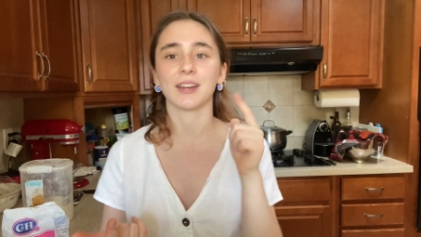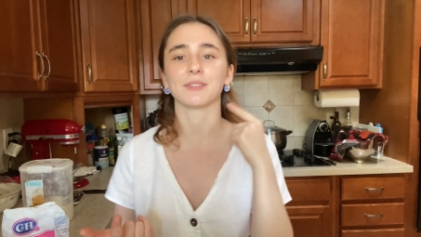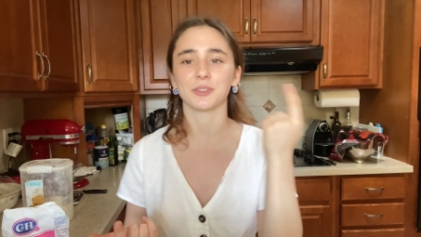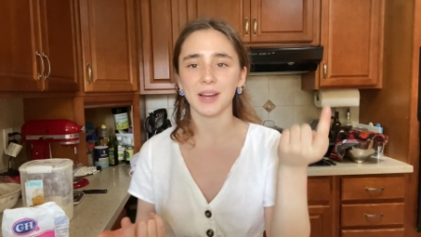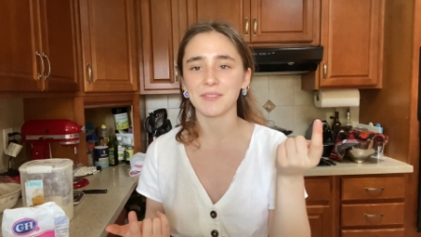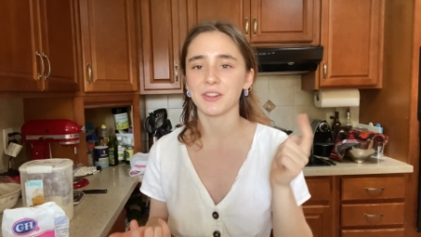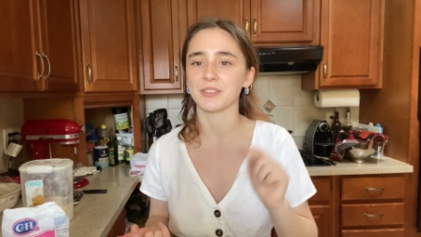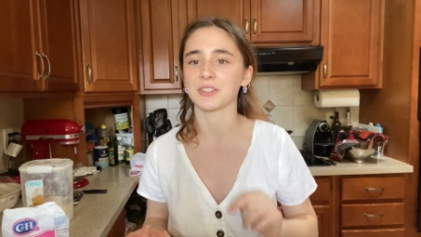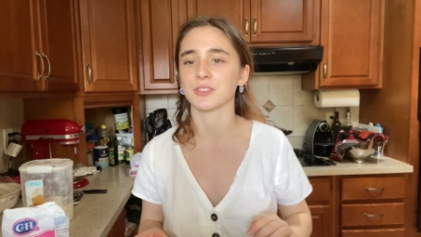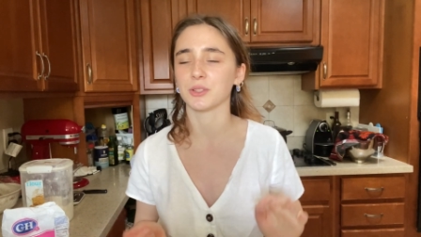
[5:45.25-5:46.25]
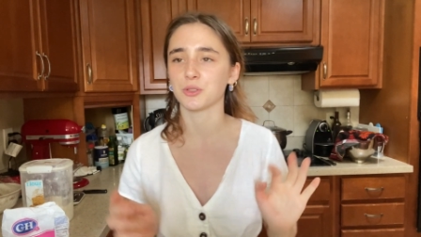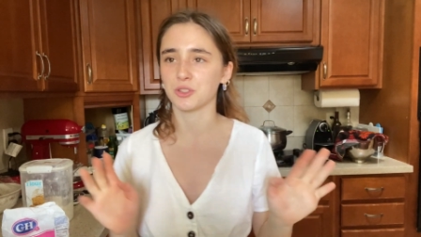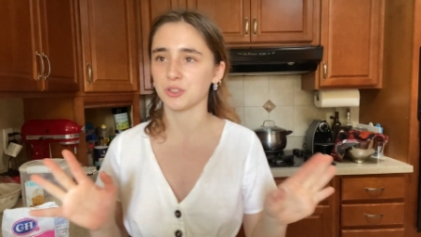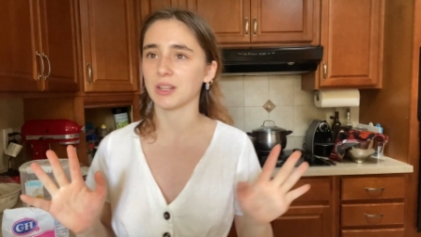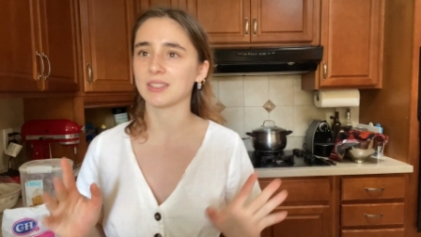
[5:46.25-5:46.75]
I've arrived at a resolution,
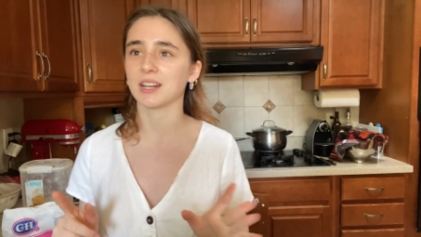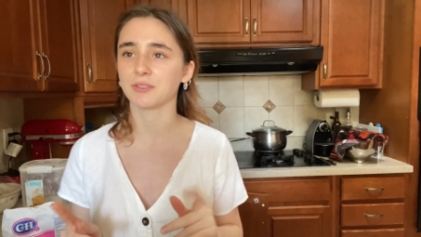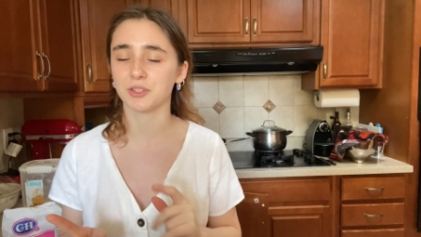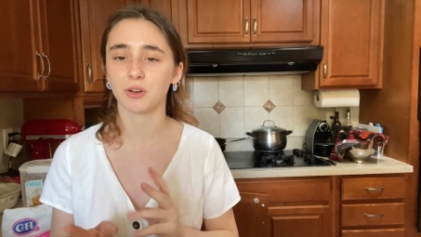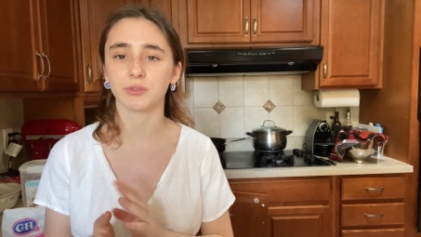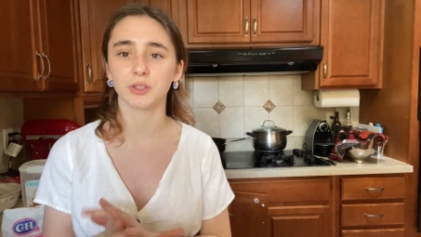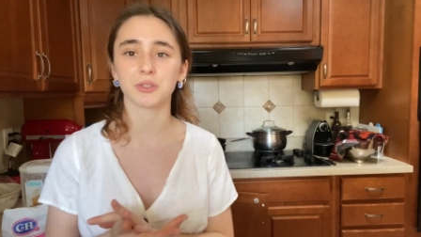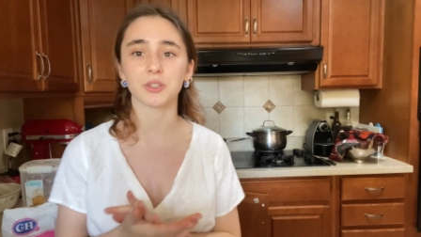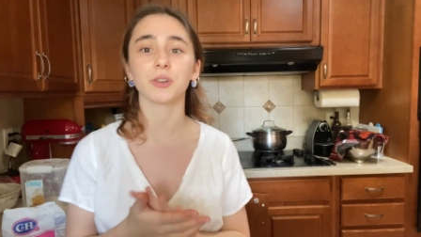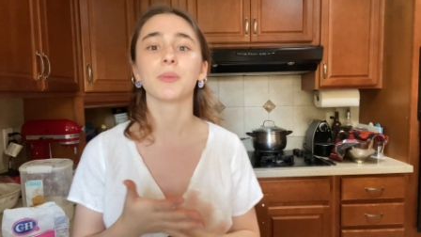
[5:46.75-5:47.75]
so that's kind of resolved also.